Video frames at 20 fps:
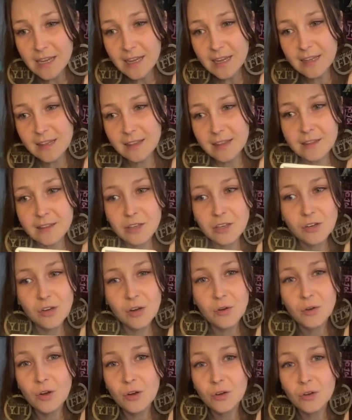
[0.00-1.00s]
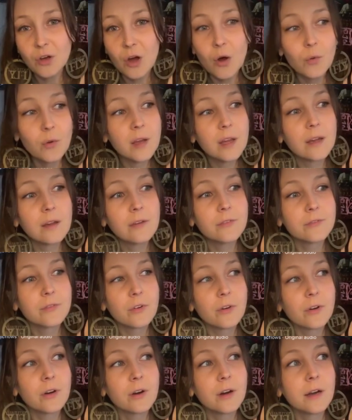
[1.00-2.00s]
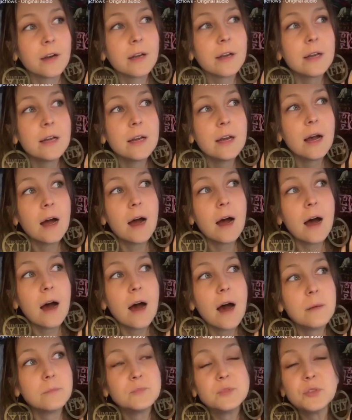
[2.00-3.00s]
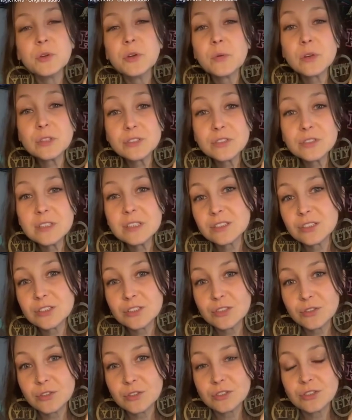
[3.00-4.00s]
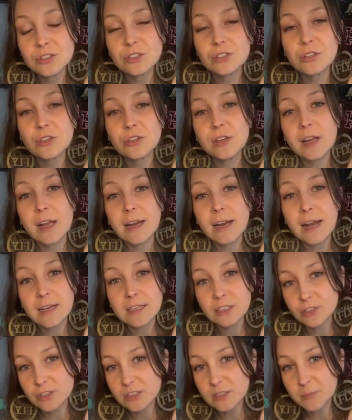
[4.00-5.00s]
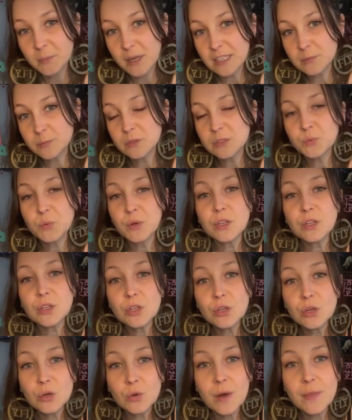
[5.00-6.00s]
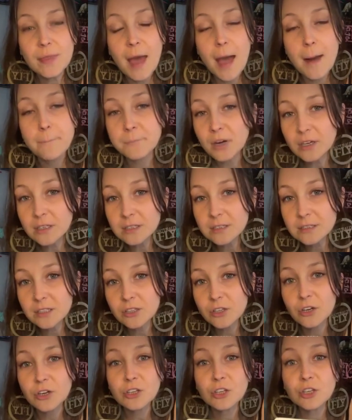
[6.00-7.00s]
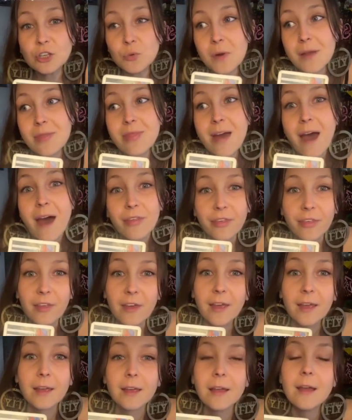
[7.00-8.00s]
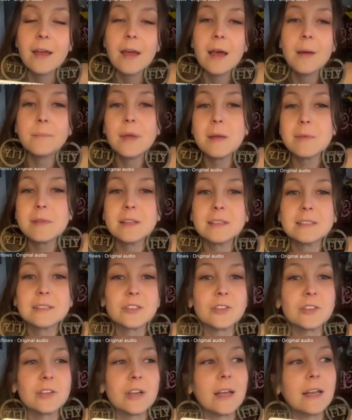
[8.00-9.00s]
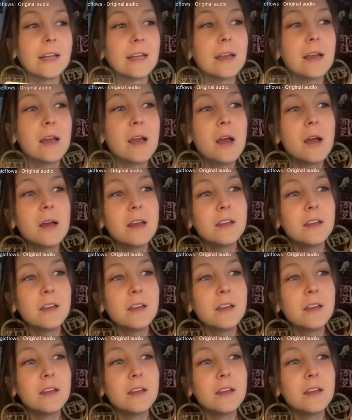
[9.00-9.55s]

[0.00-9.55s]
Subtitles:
And, going for doing what you need to do to create extra space between you and that person or you and that thing. Maybe that's creating,